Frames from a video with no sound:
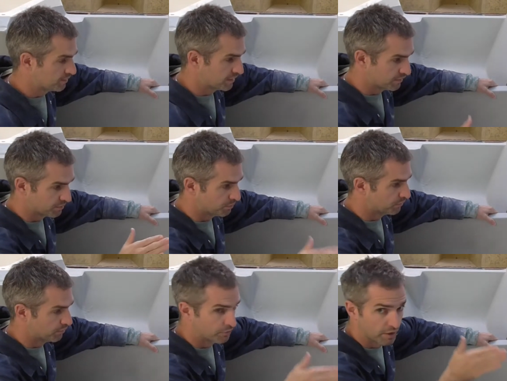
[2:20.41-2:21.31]
to give us a
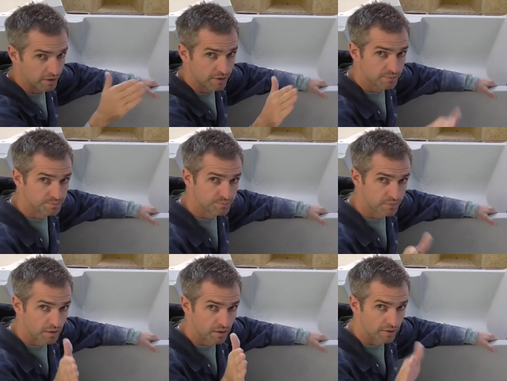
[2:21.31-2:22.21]
bit of a valley,
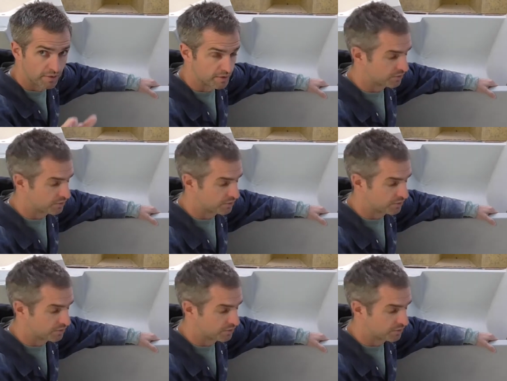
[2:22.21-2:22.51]
and